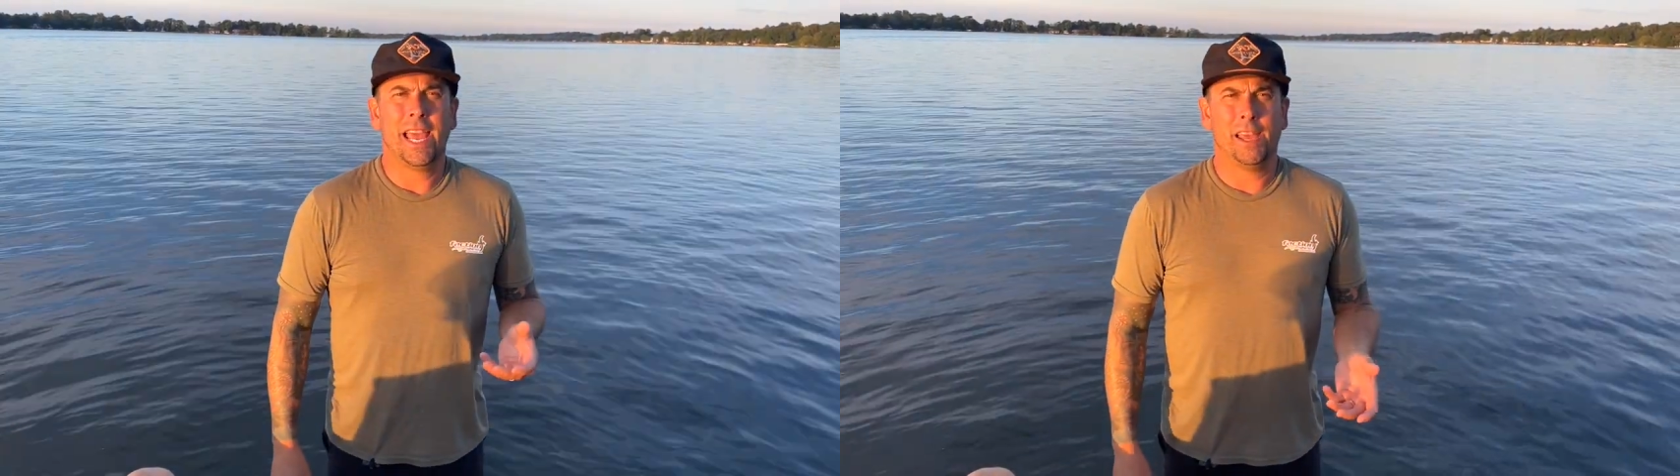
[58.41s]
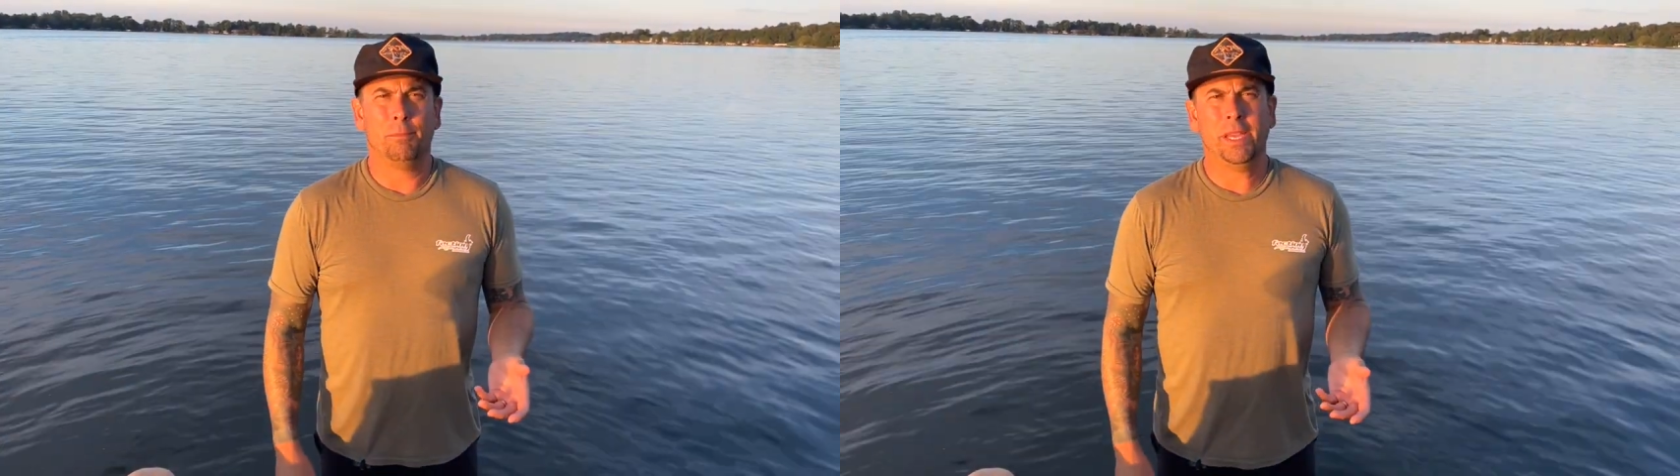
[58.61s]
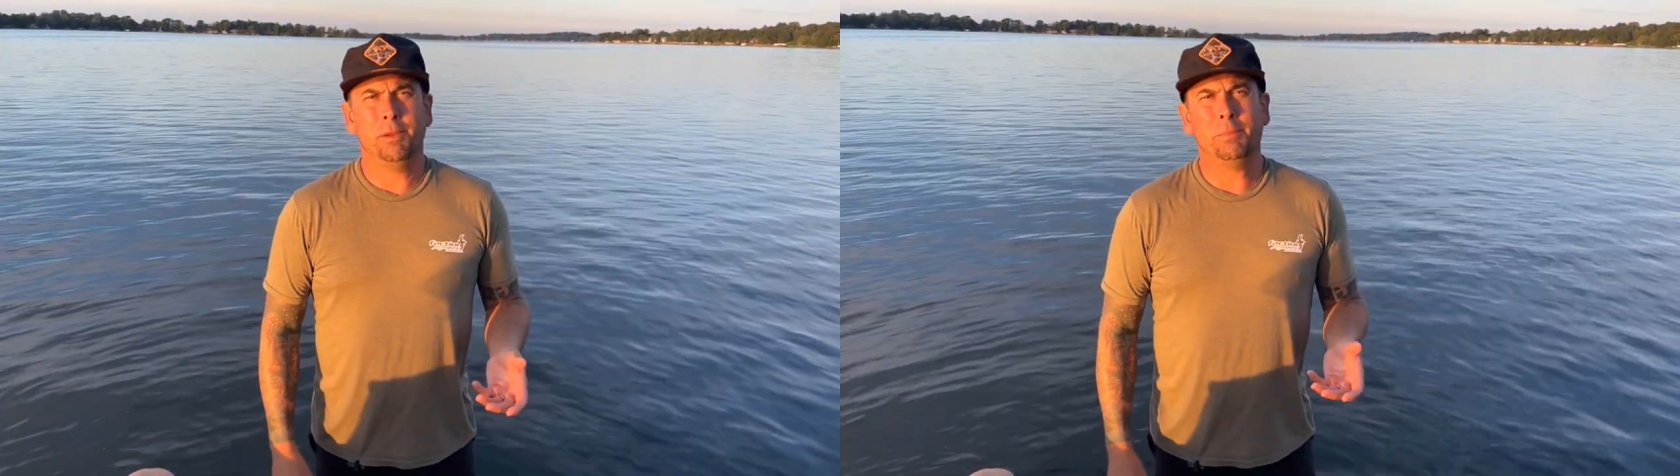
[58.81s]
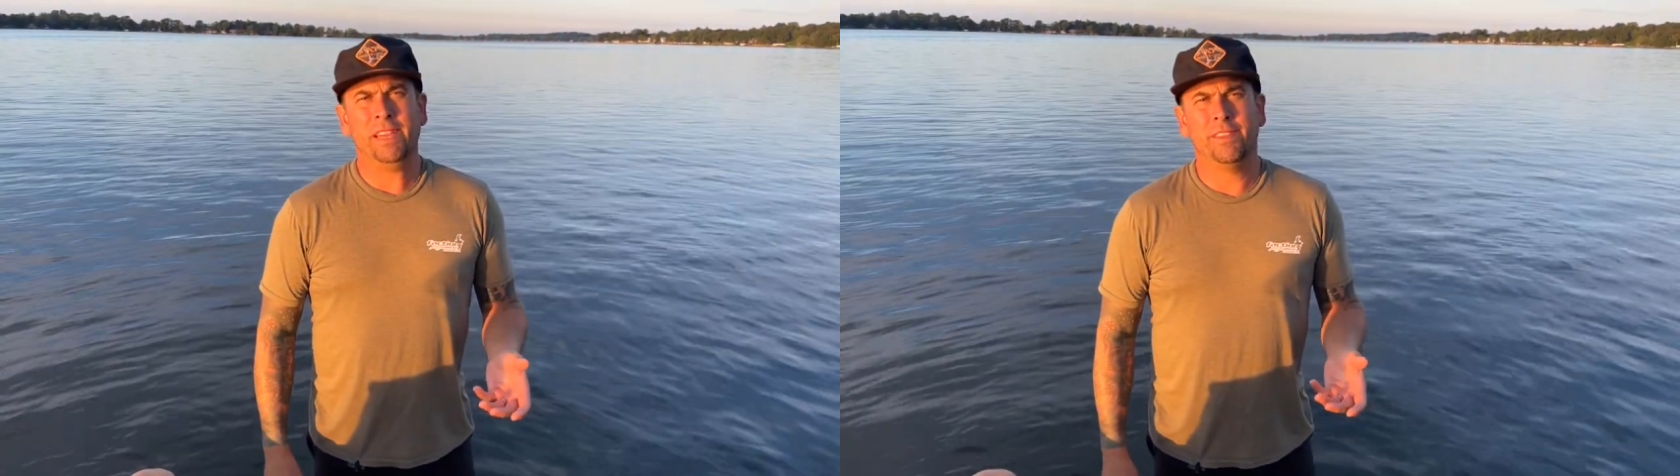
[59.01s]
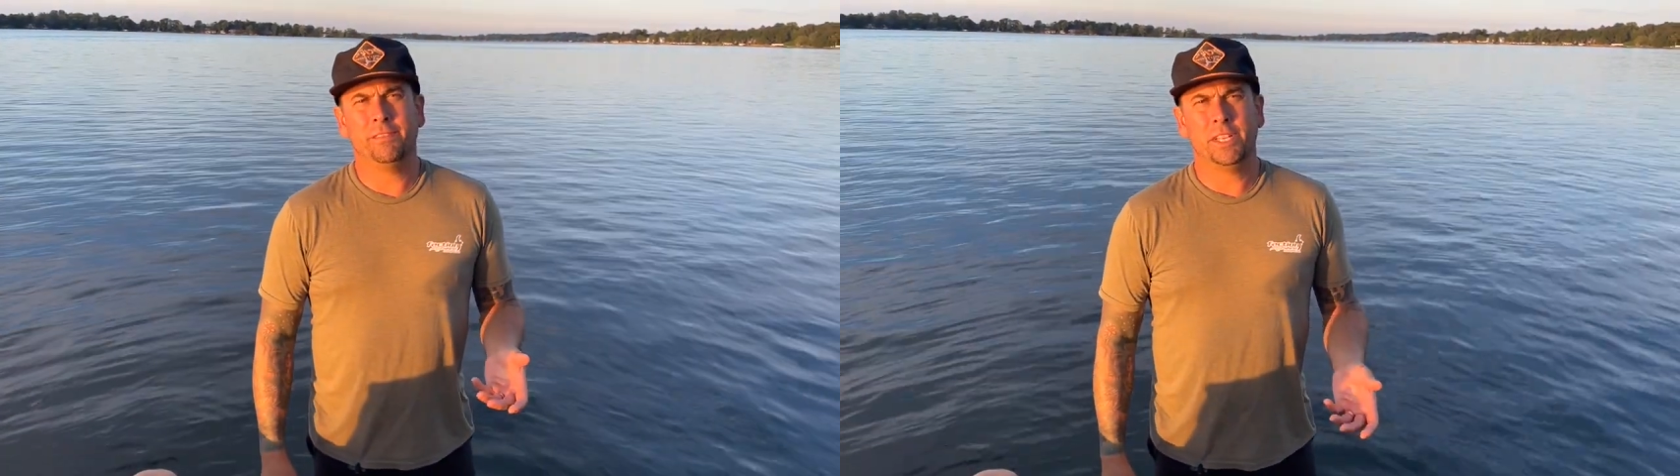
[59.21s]
MB
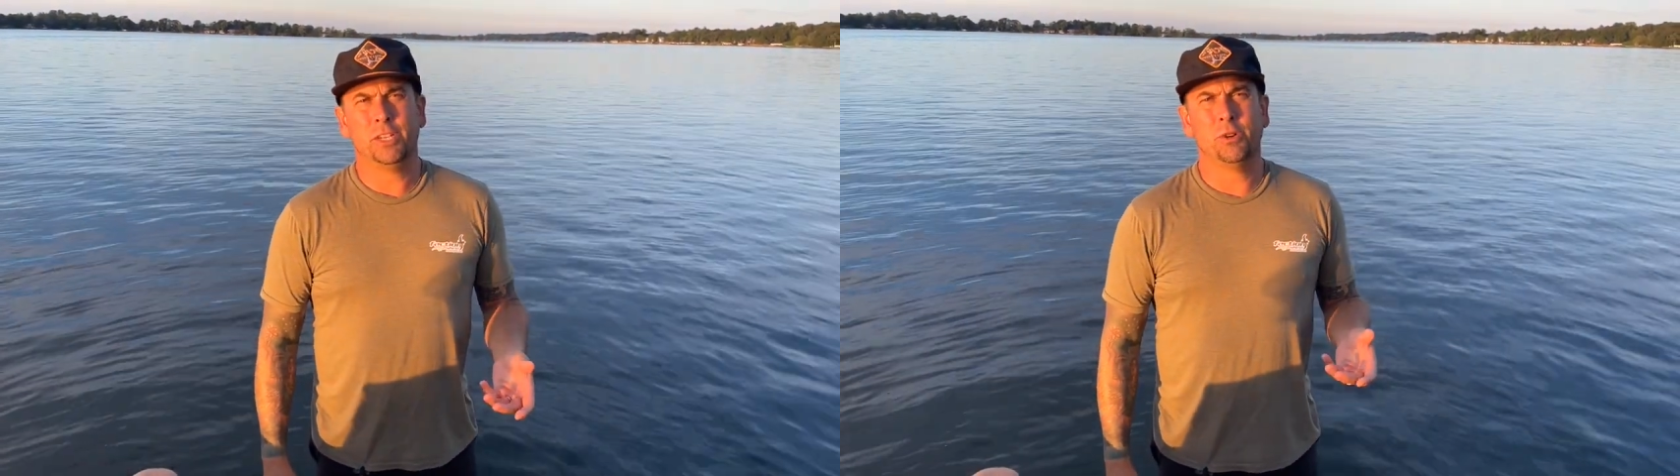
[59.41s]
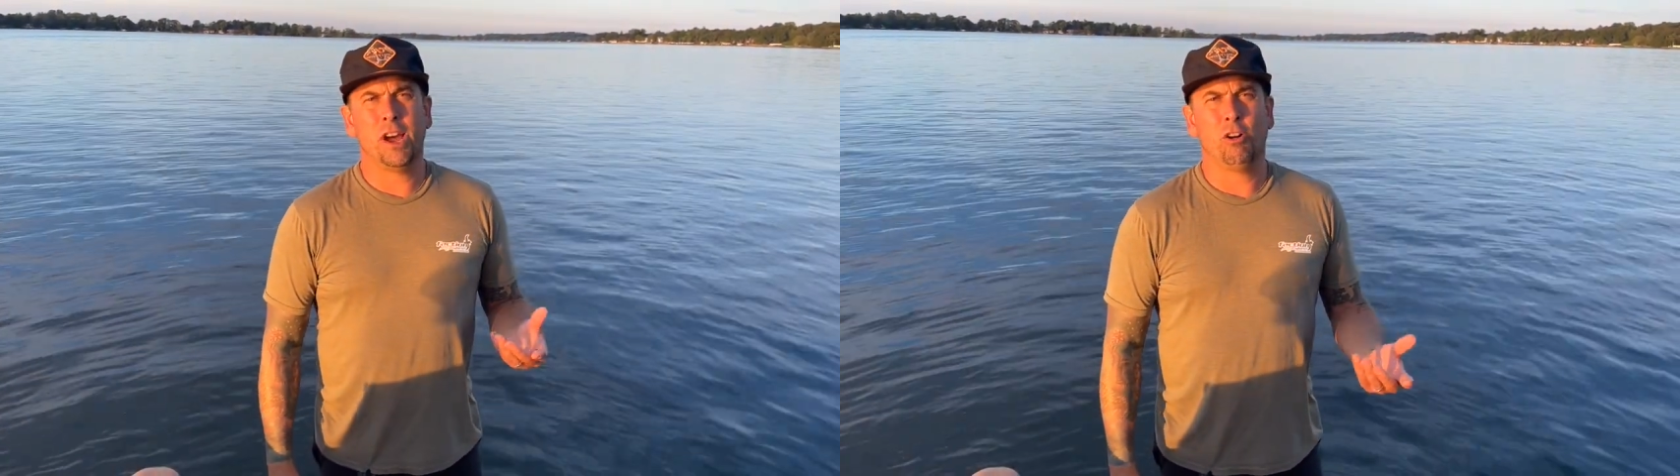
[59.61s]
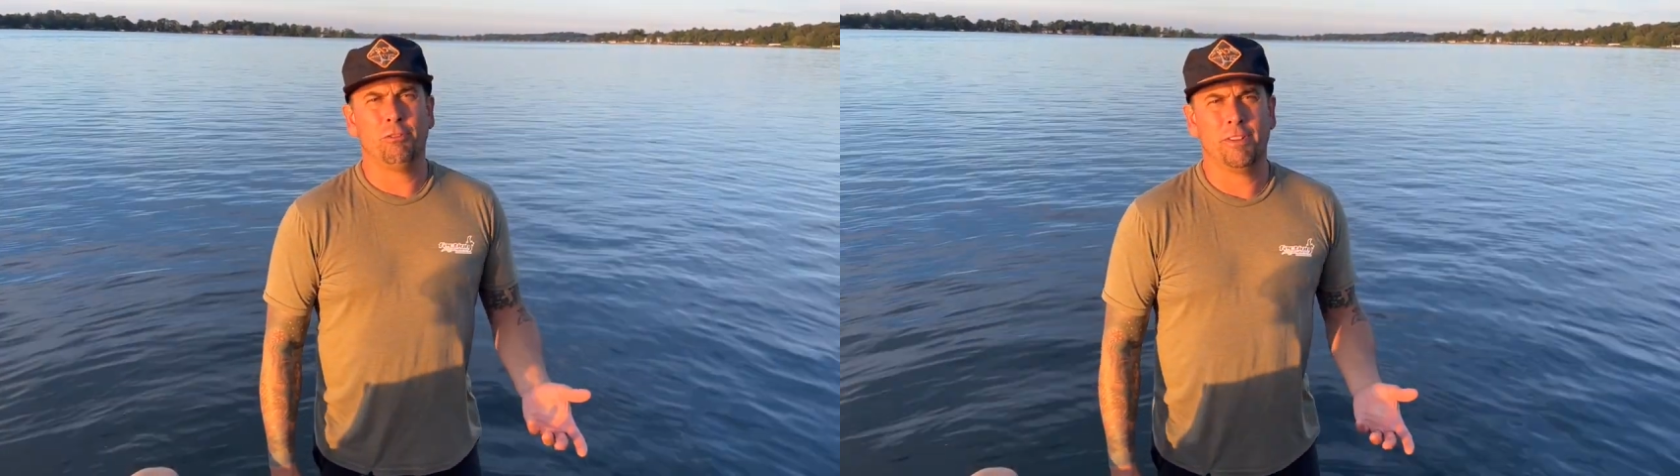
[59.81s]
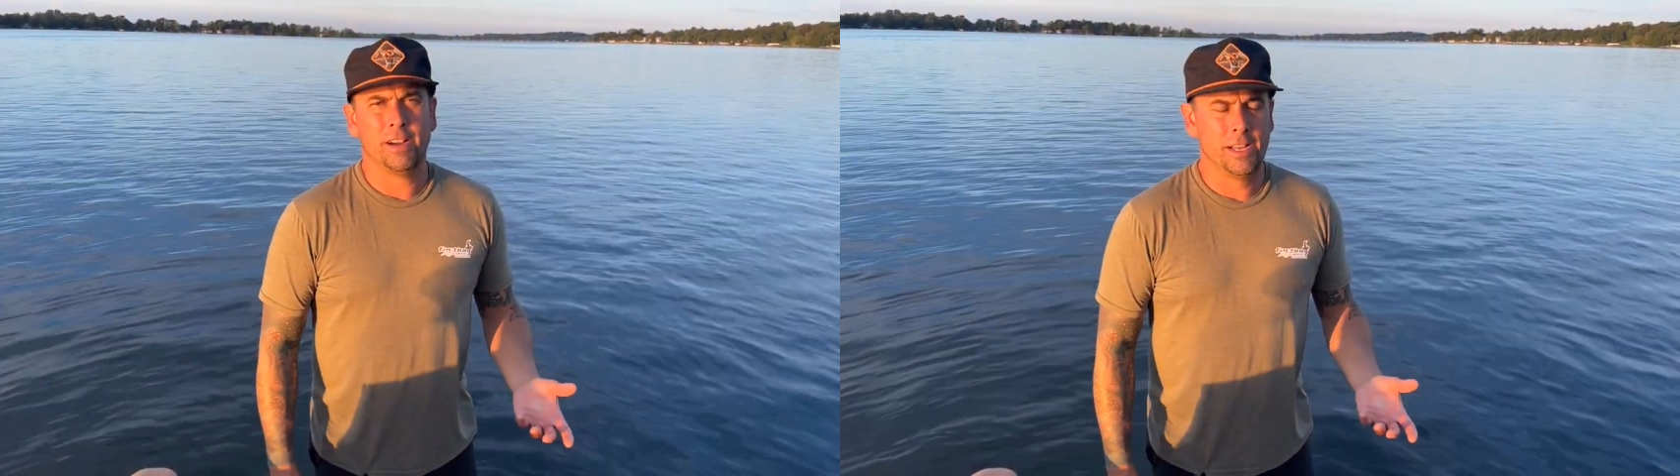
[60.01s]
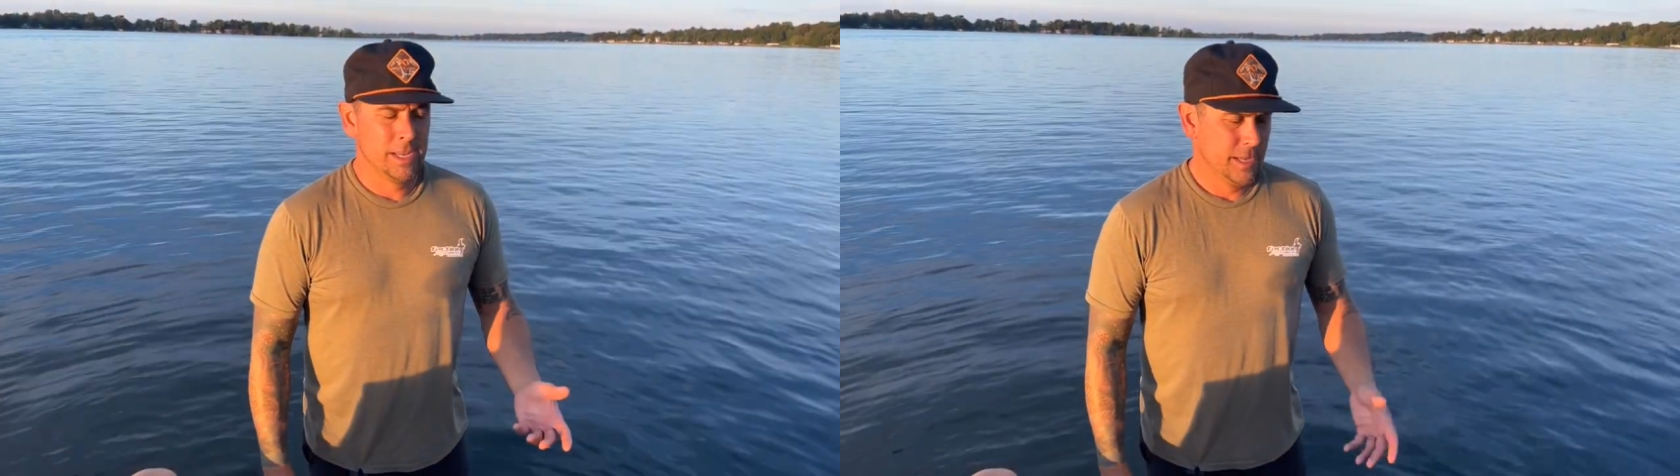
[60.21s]
B52 Alpha.